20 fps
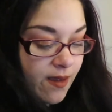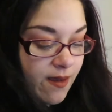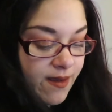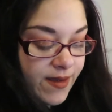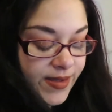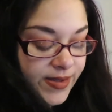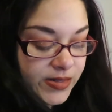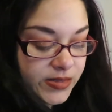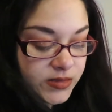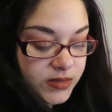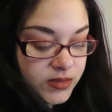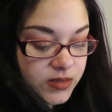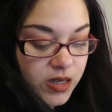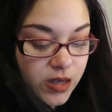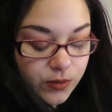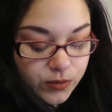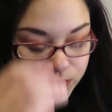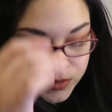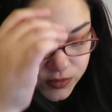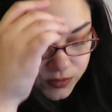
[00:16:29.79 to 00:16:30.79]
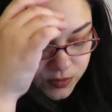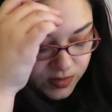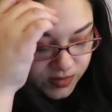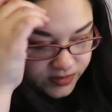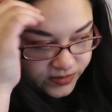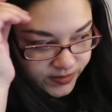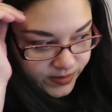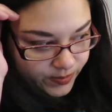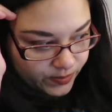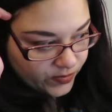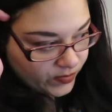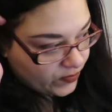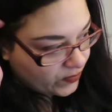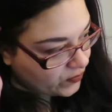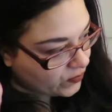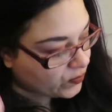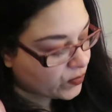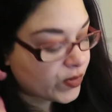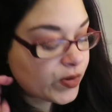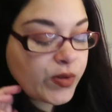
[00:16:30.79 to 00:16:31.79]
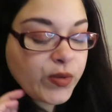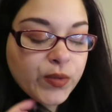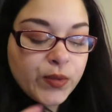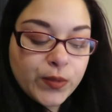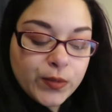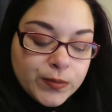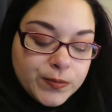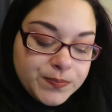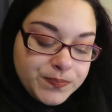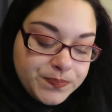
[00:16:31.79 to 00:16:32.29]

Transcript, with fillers: and I will swatch them for you